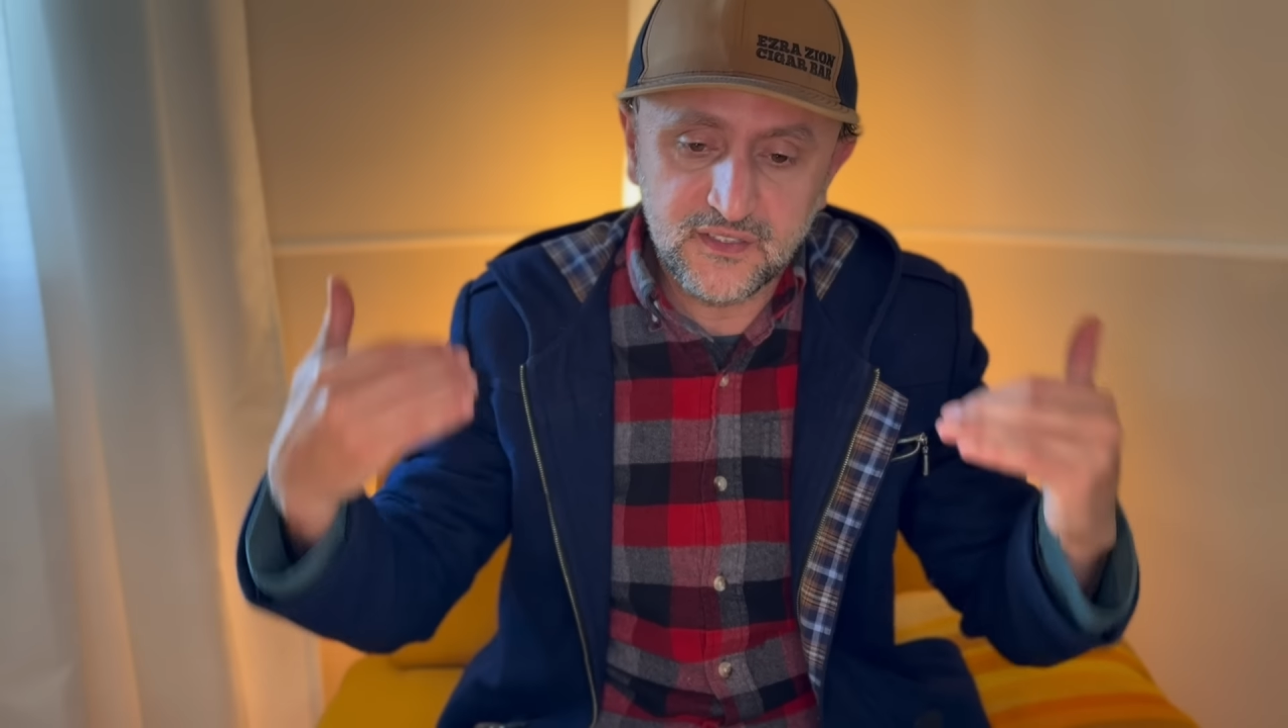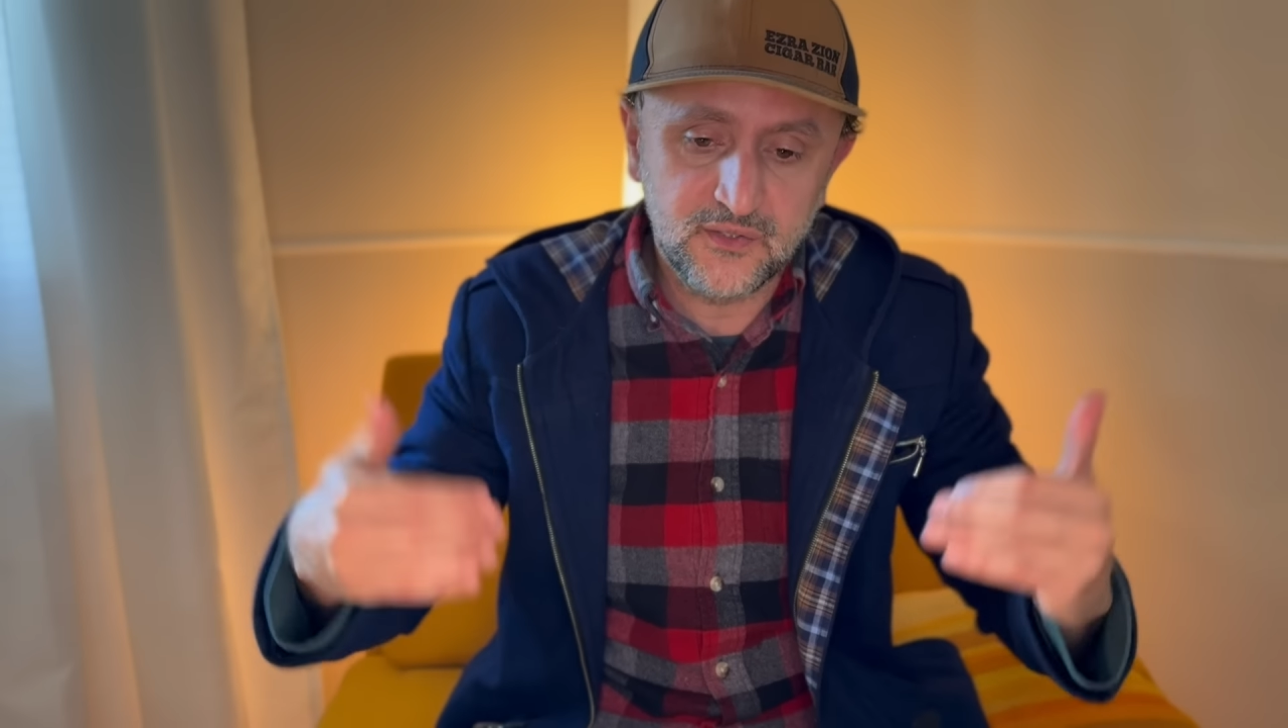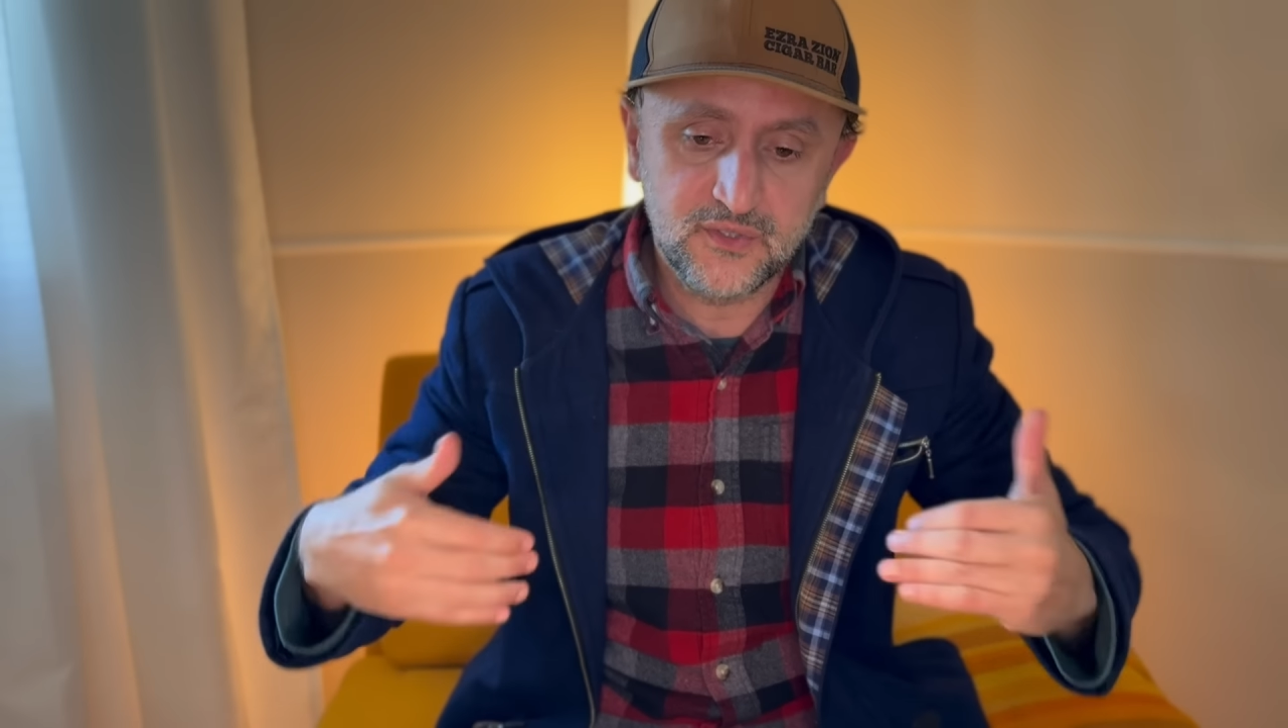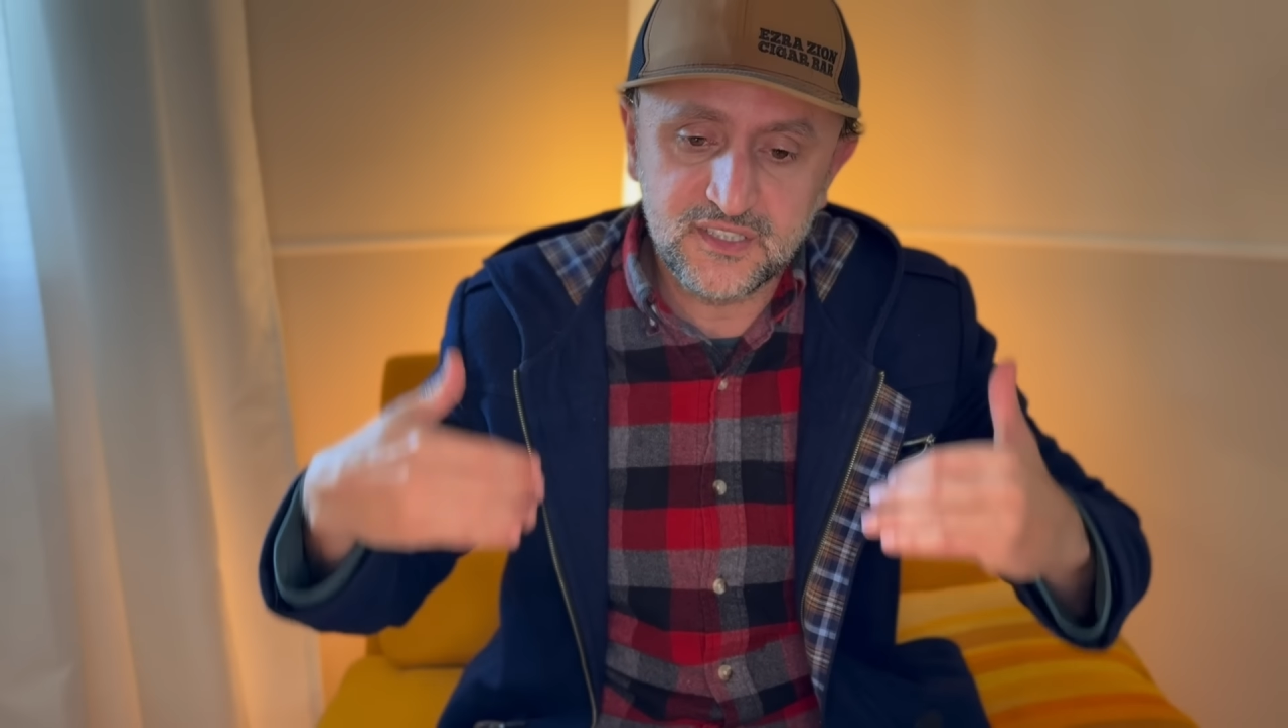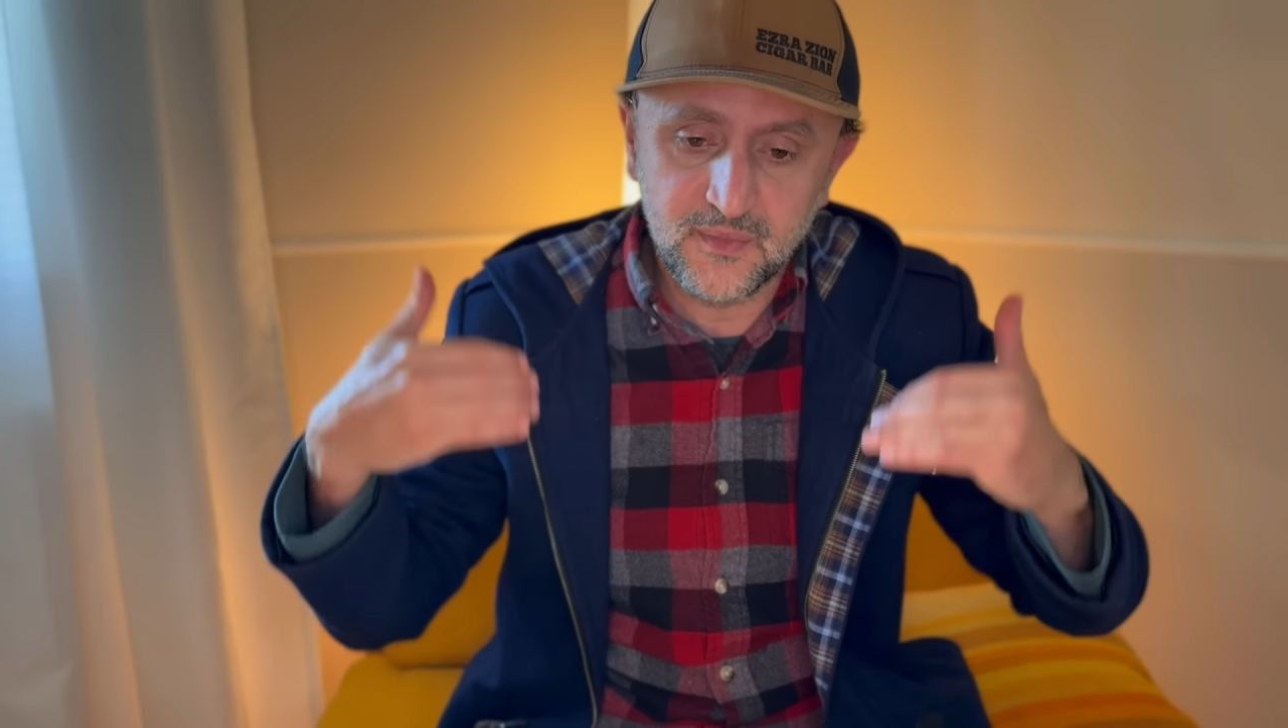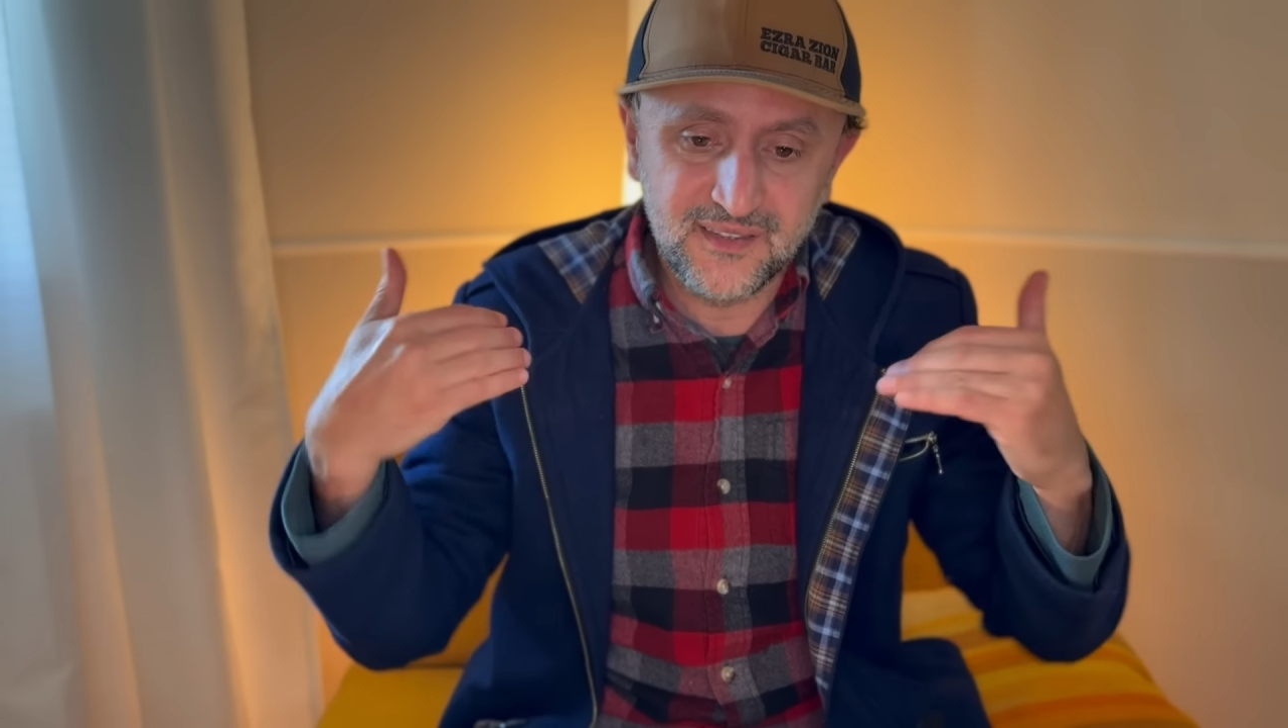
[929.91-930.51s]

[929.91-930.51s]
terrorism,